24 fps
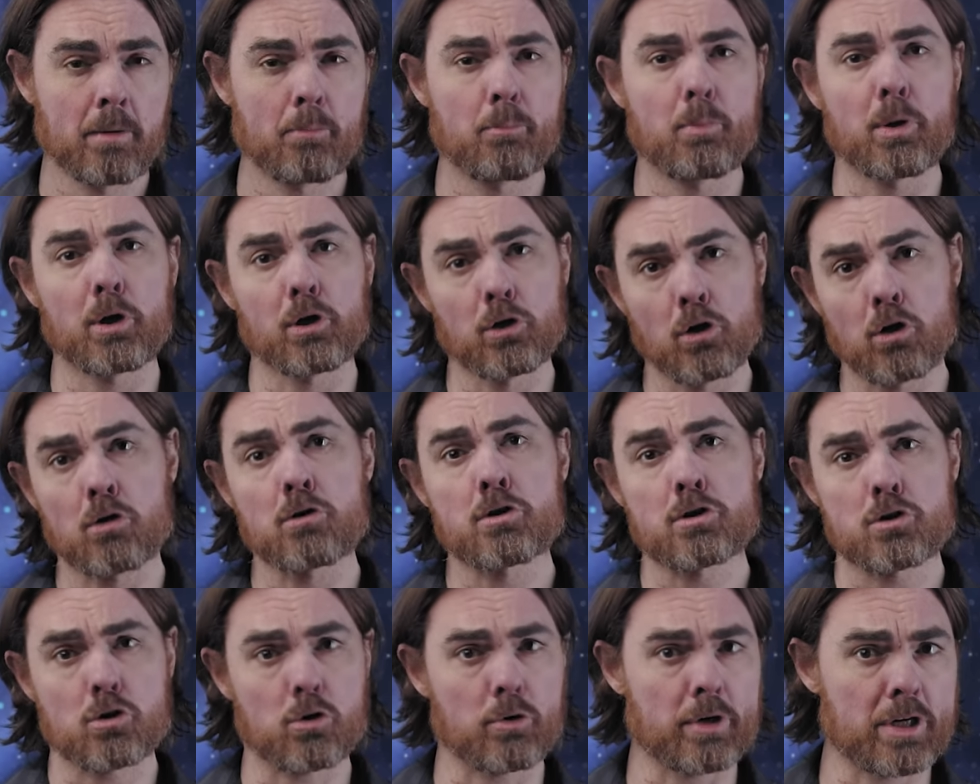But long
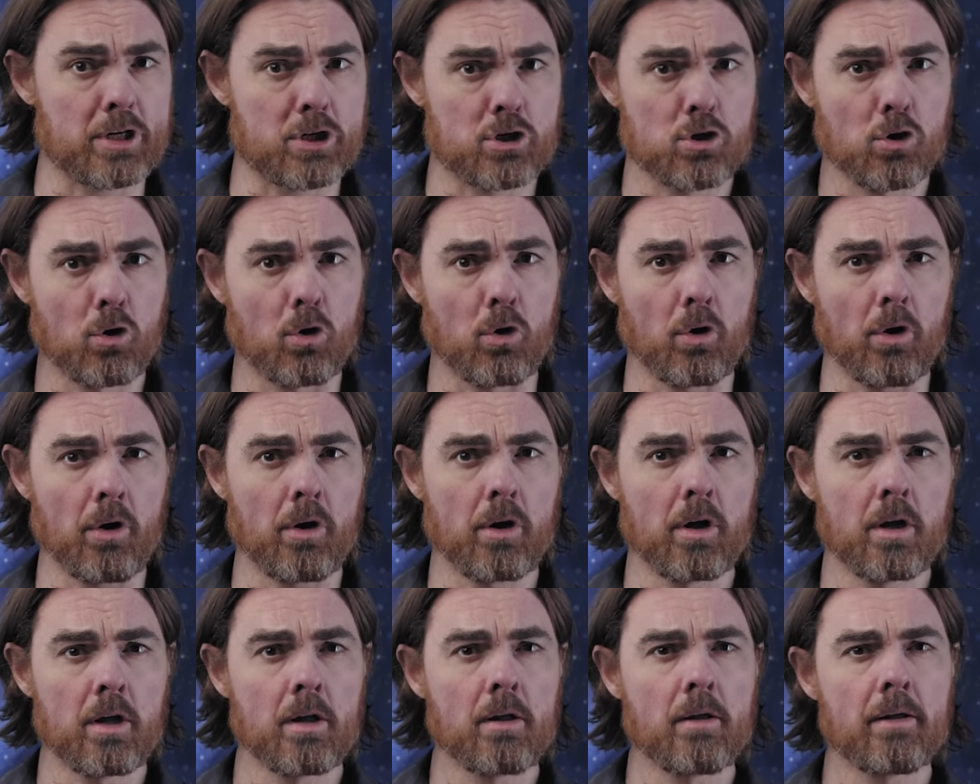story short,
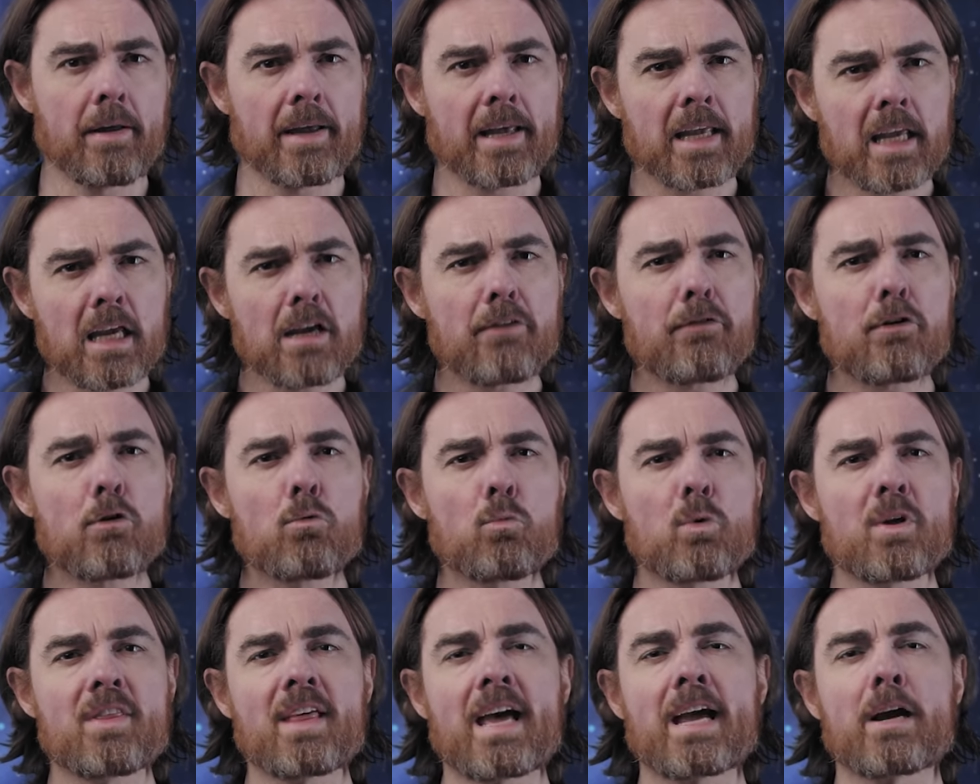even
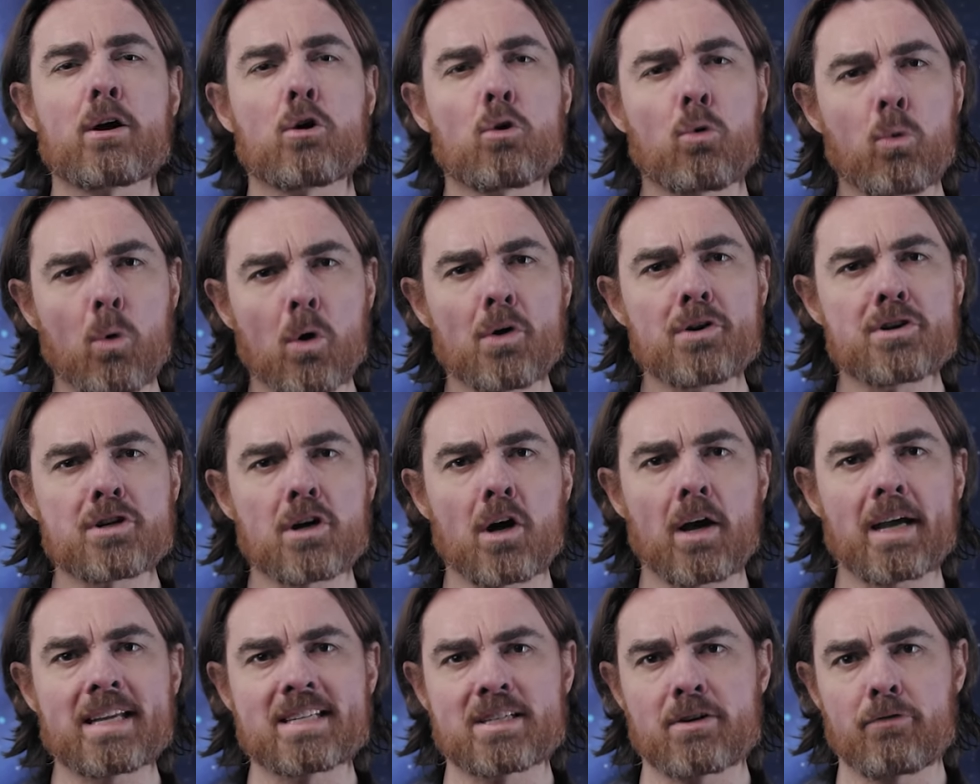with a
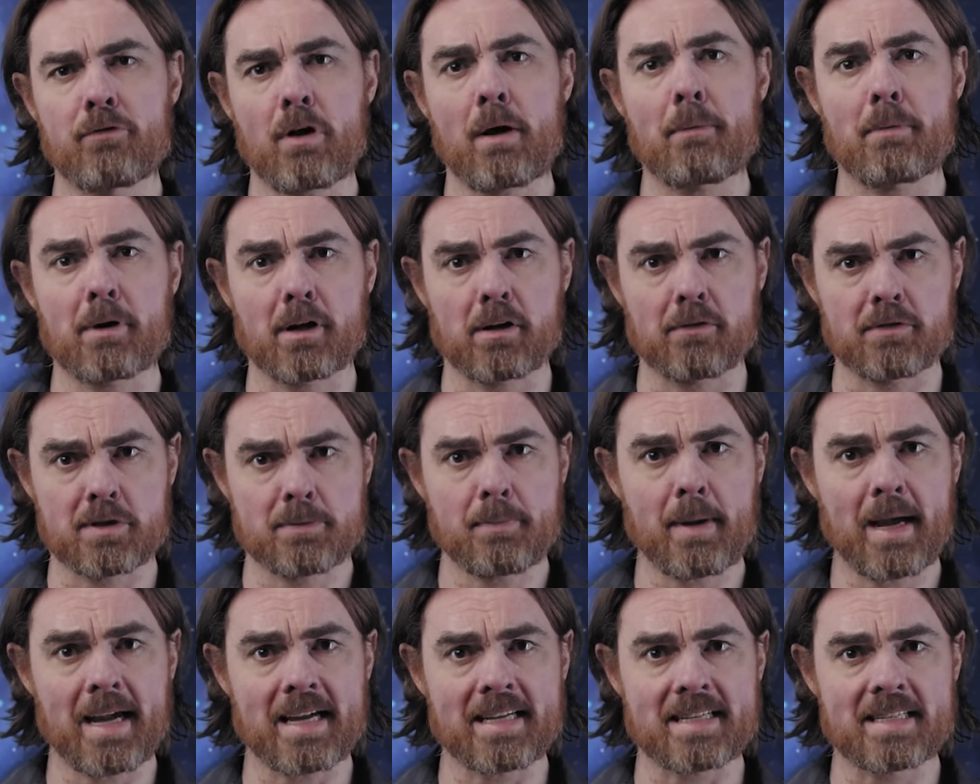quantized fabric of
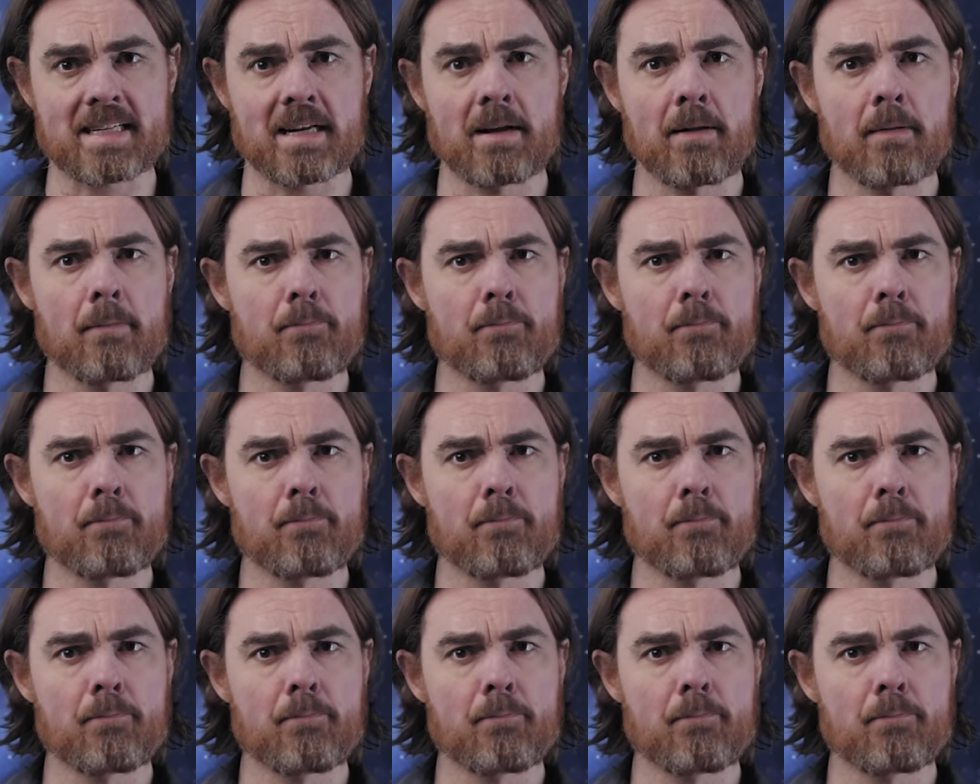space,